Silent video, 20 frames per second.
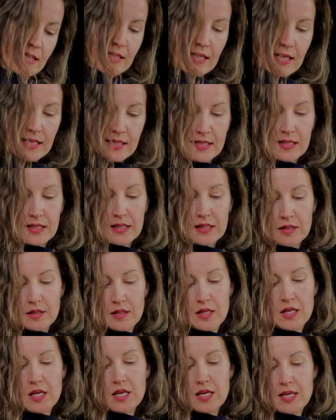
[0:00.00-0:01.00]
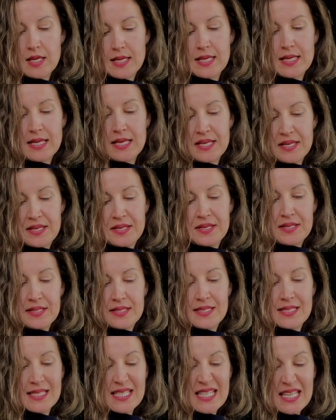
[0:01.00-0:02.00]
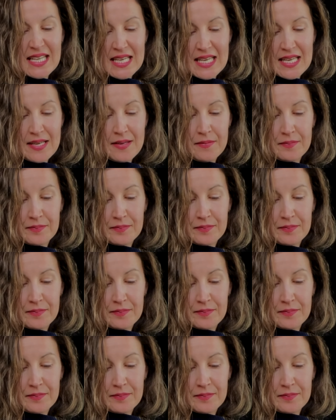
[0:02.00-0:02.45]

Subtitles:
it gets a little sticky.